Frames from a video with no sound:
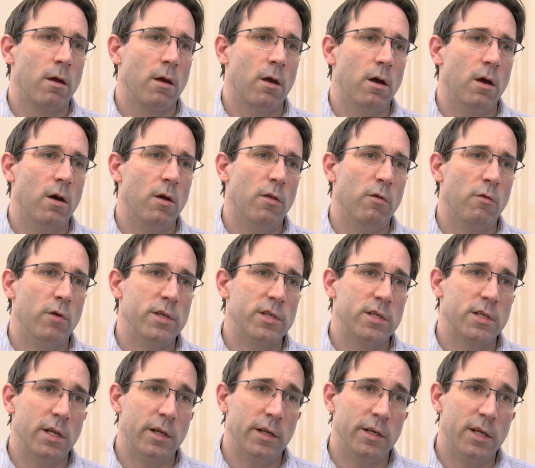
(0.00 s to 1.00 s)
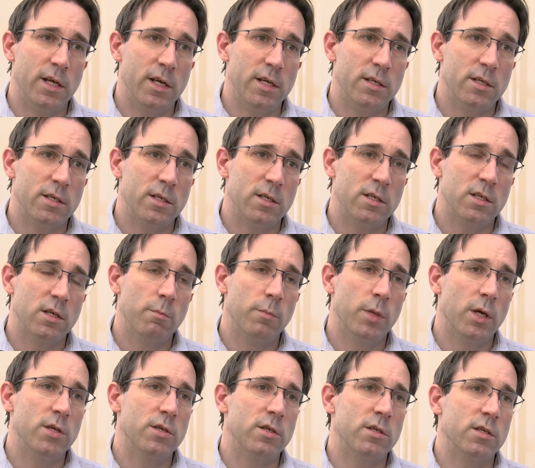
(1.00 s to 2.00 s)
Uh, there is still a need to see some
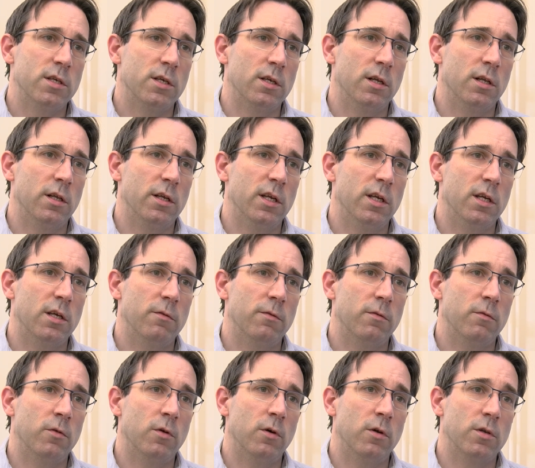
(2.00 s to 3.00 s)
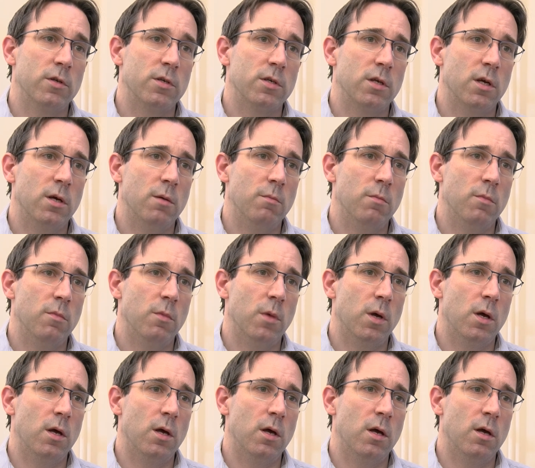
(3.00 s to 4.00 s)
patients in clinic if they've got um,
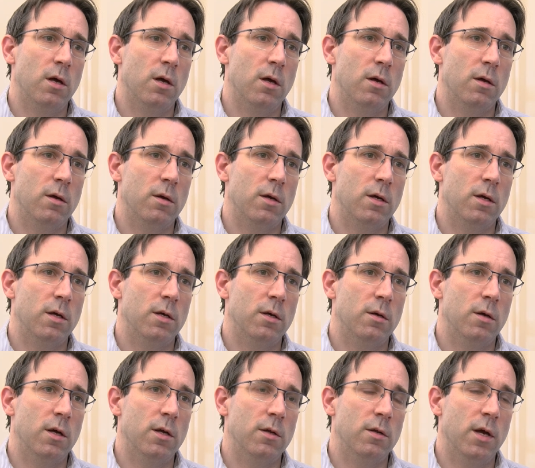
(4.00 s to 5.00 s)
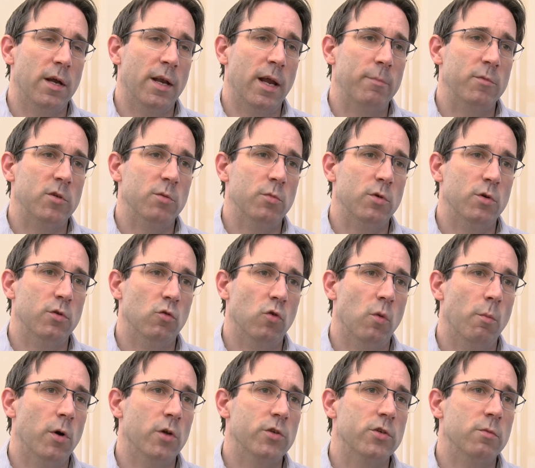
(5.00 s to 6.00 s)
uh, uh, an abdomen or
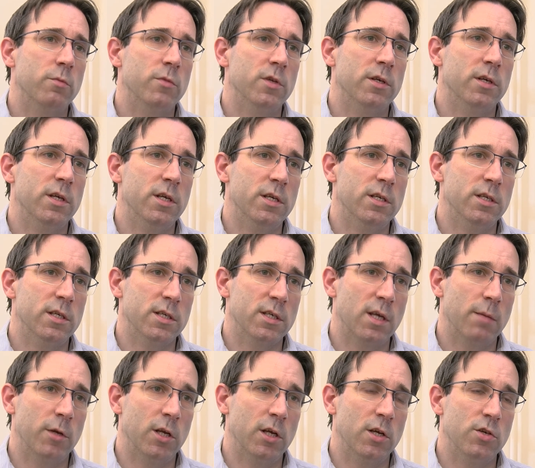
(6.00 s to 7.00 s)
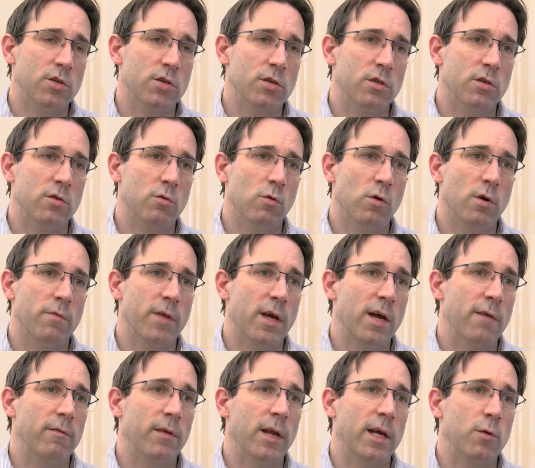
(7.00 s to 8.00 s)
a bottom that needs examination or if they
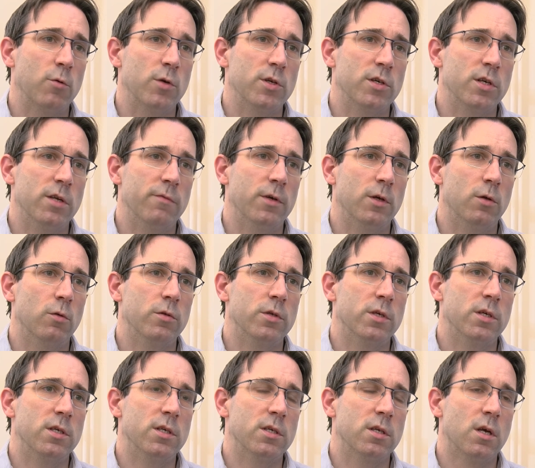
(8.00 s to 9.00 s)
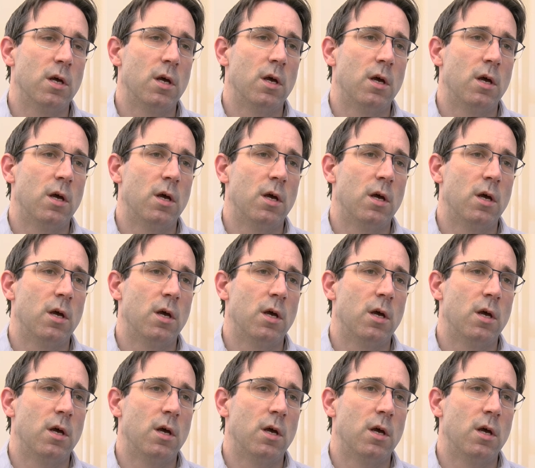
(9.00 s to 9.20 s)
have language difficulties.